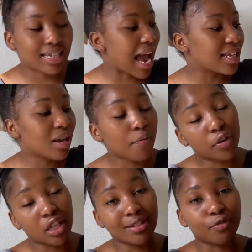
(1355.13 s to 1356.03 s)
item for
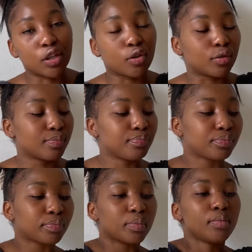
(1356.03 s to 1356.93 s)
this video
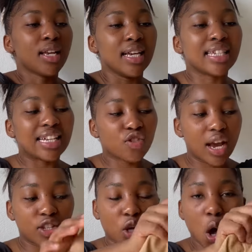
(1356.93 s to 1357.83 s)
it's a
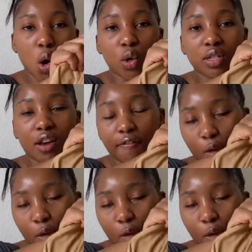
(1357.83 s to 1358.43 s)
trench coat of